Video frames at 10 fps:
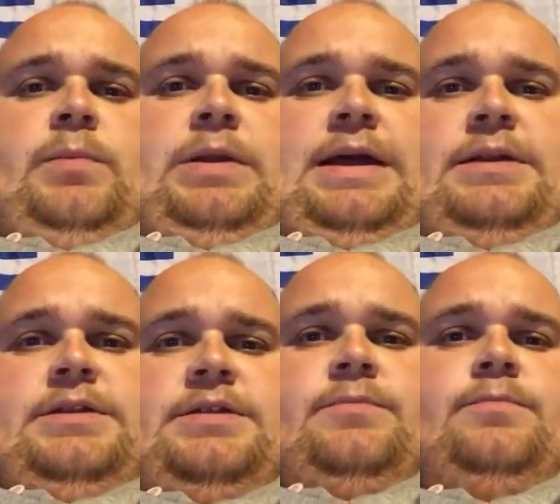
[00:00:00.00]

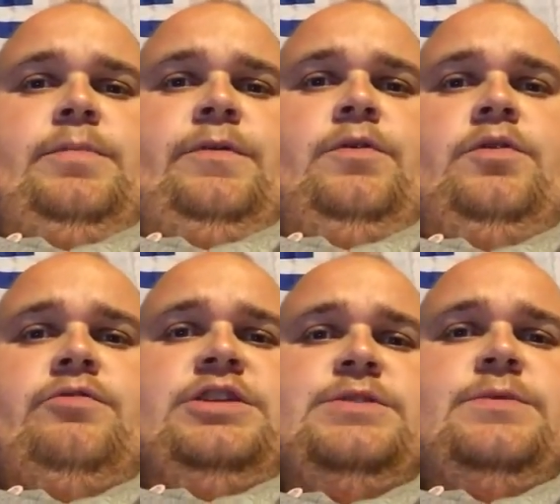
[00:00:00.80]
planned before
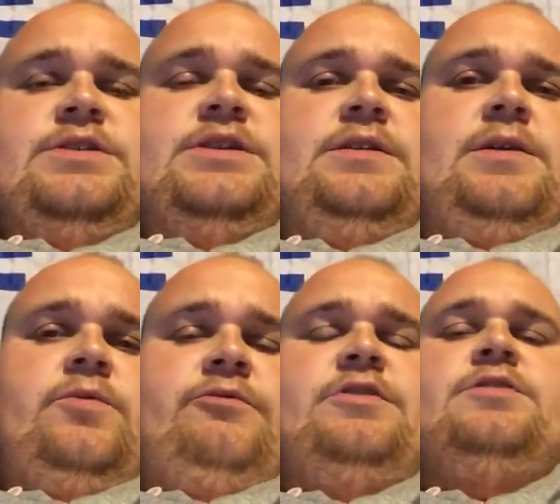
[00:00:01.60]
Christmas and
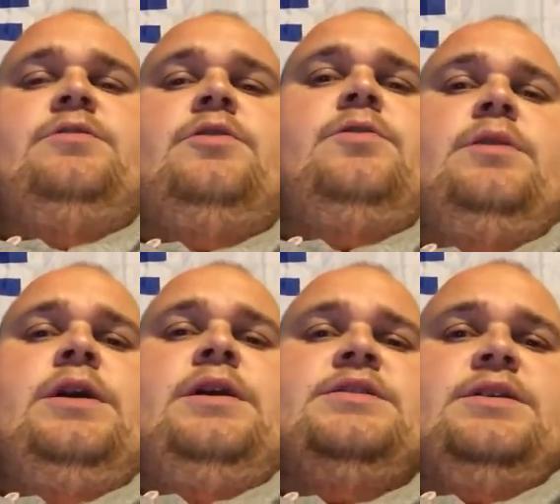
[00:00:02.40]
then we're into the new
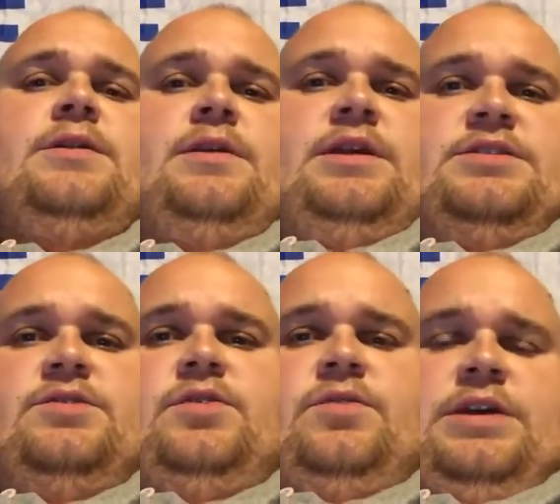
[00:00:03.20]
year so then that's
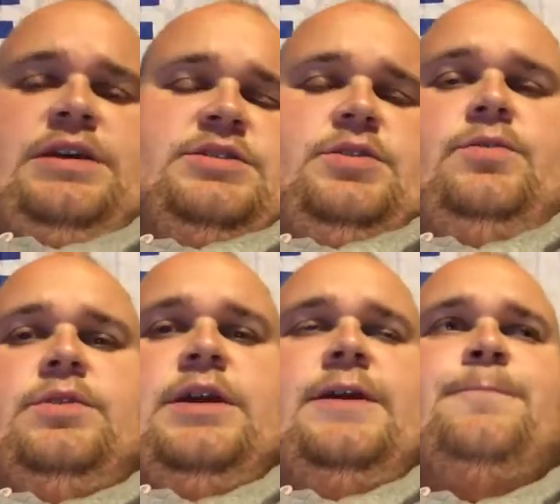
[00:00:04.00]
a new year's a new
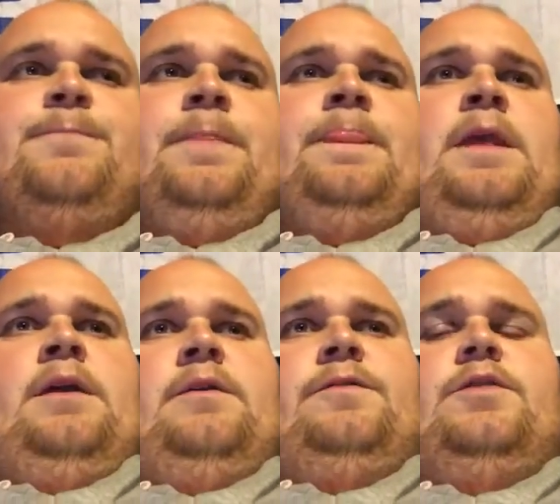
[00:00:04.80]
year
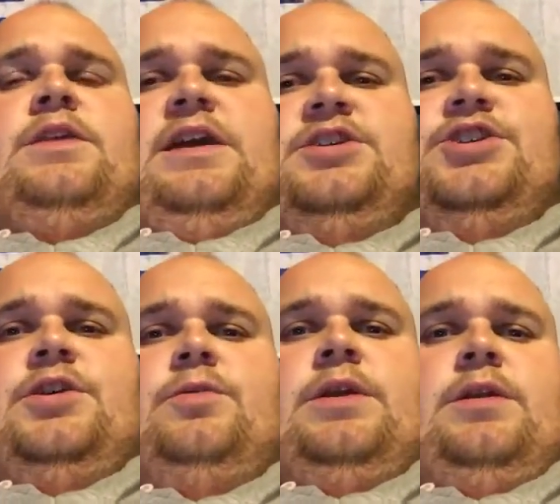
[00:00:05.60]
few days
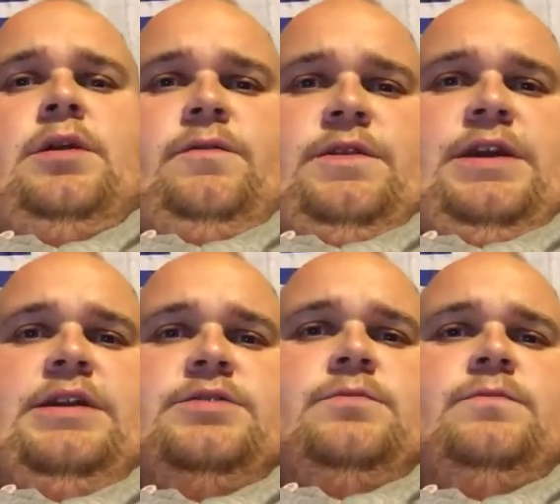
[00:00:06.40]
shooting, hopefully
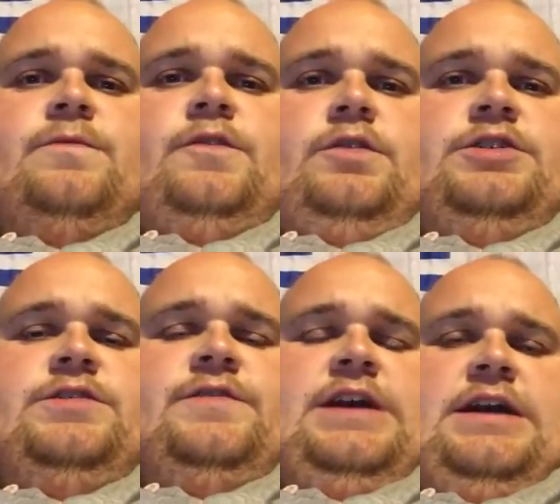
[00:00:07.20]
get some
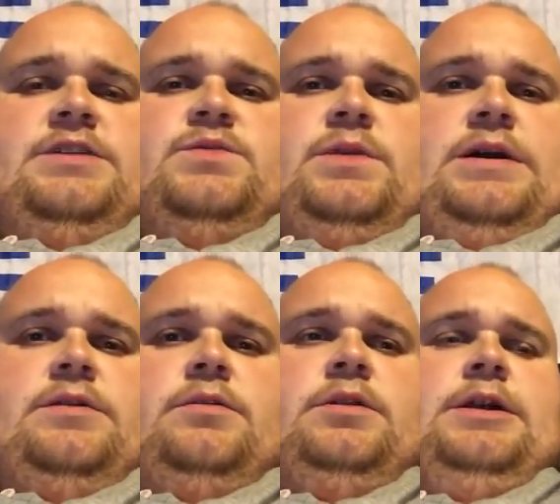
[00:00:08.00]
footage of that as
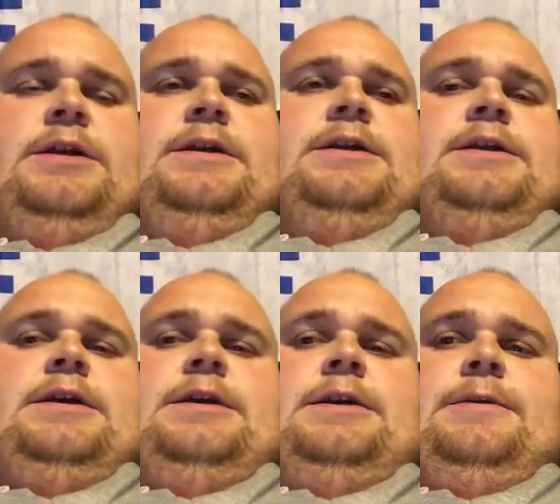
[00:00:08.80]
well.
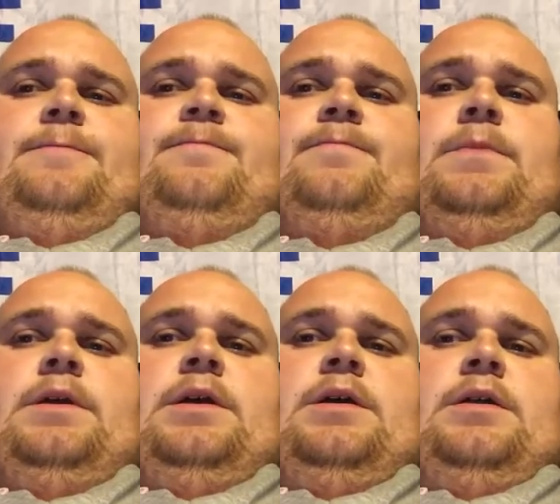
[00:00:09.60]
Um,
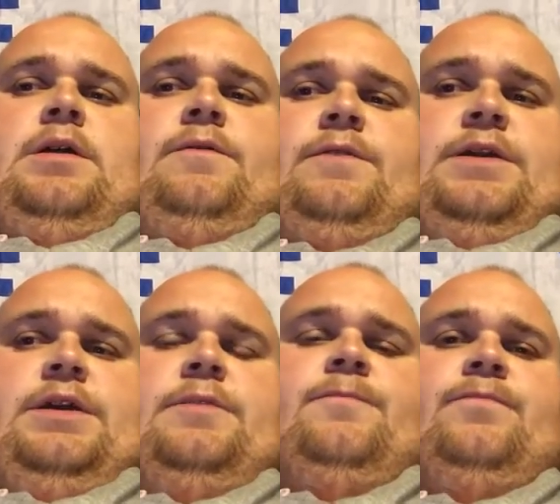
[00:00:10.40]
and
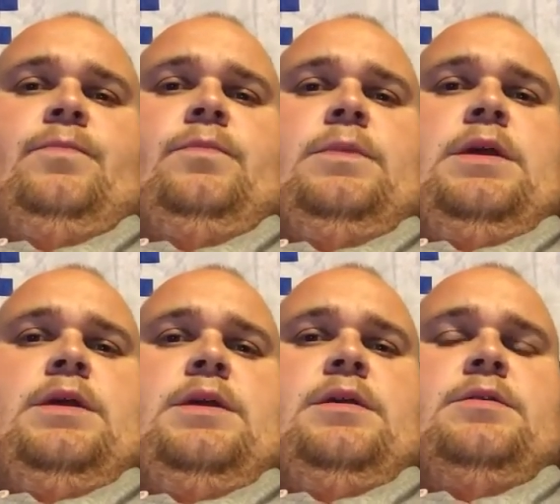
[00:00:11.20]
hopefully
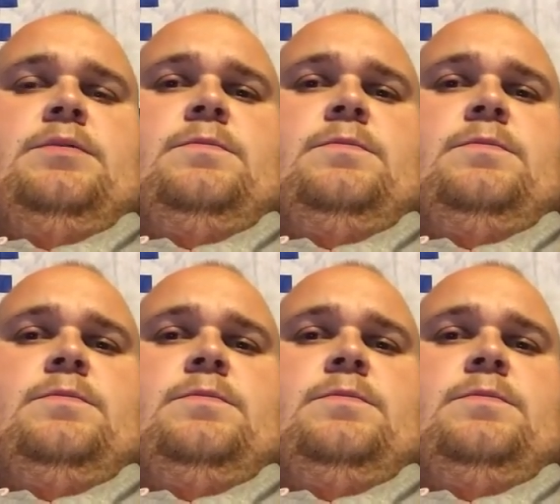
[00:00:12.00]
uh,